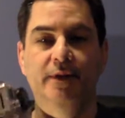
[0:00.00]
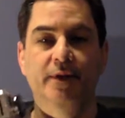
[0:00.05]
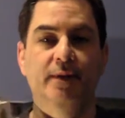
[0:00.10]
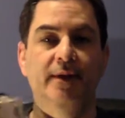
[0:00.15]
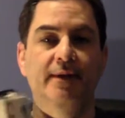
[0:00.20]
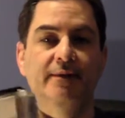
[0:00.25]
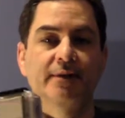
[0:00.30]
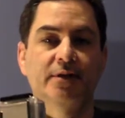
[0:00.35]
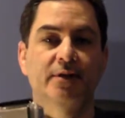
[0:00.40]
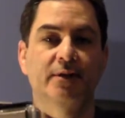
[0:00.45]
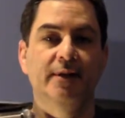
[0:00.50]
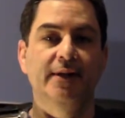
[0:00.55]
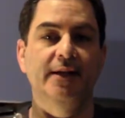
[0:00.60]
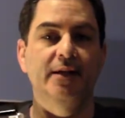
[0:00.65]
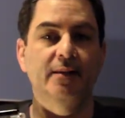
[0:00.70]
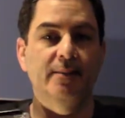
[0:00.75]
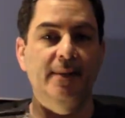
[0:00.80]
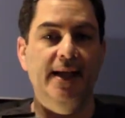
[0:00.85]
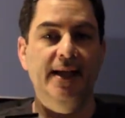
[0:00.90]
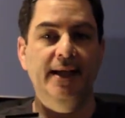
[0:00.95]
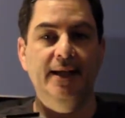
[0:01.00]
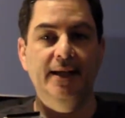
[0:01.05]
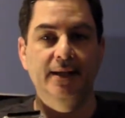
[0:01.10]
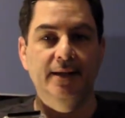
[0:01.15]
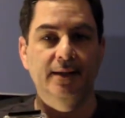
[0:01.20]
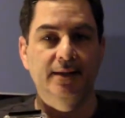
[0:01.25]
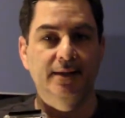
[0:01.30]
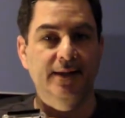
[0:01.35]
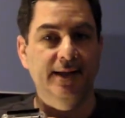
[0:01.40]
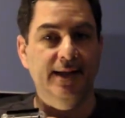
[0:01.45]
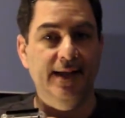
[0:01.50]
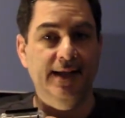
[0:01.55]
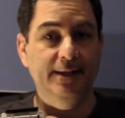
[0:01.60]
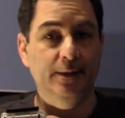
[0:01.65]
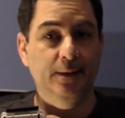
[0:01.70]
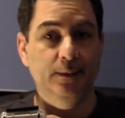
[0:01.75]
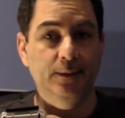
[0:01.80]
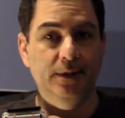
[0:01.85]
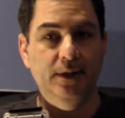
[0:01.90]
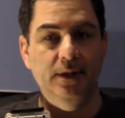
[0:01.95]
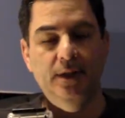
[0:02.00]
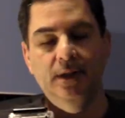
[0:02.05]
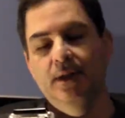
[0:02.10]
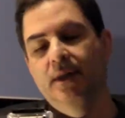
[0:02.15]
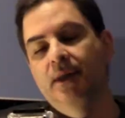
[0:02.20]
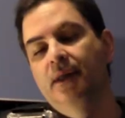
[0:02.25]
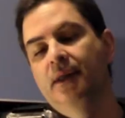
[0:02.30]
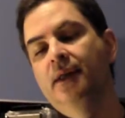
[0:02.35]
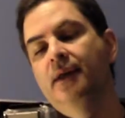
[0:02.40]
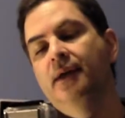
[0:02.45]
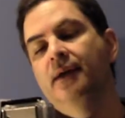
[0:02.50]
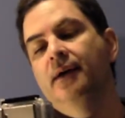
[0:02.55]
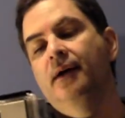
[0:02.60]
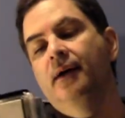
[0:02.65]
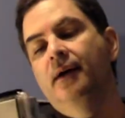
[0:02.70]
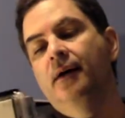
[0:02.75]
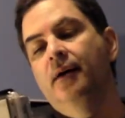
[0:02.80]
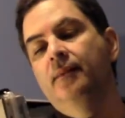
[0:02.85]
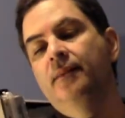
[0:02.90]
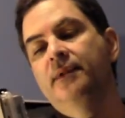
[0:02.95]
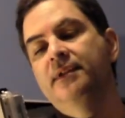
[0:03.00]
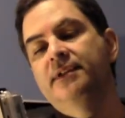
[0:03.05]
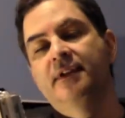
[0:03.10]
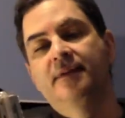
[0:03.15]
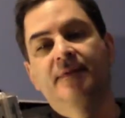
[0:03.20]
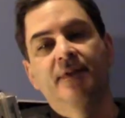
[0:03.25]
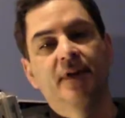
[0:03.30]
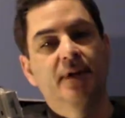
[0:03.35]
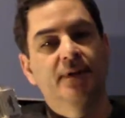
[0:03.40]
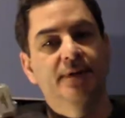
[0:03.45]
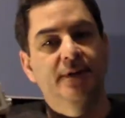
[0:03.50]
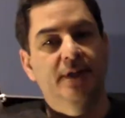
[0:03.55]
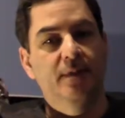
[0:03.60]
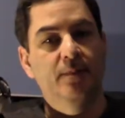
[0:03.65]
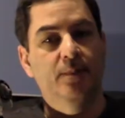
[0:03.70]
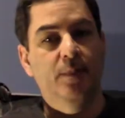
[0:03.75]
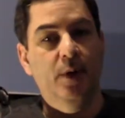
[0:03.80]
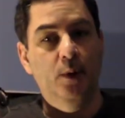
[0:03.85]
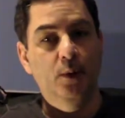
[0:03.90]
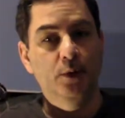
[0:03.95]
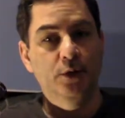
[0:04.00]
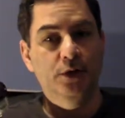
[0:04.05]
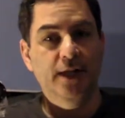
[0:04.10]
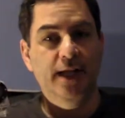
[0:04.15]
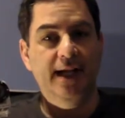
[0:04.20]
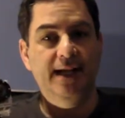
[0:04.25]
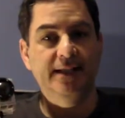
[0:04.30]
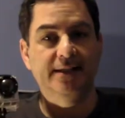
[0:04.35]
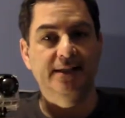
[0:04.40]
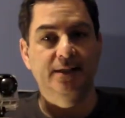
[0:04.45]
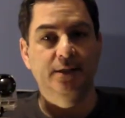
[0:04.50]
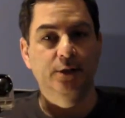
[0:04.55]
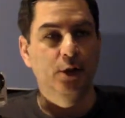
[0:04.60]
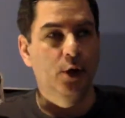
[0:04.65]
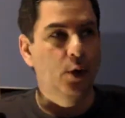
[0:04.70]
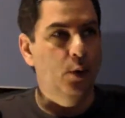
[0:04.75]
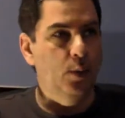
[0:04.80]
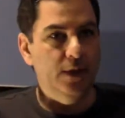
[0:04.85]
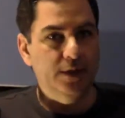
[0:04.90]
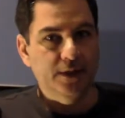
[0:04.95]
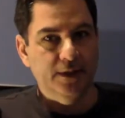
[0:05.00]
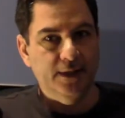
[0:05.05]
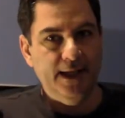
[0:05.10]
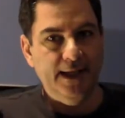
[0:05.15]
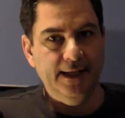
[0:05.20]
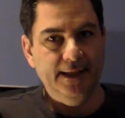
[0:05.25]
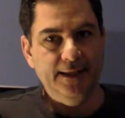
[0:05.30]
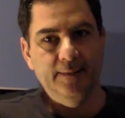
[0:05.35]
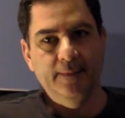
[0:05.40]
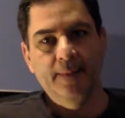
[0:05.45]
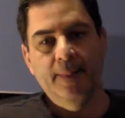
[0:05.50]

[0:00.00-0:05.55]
you don't have a screen in the back, like I don't, it's difficult to compose shots and know what you're getting.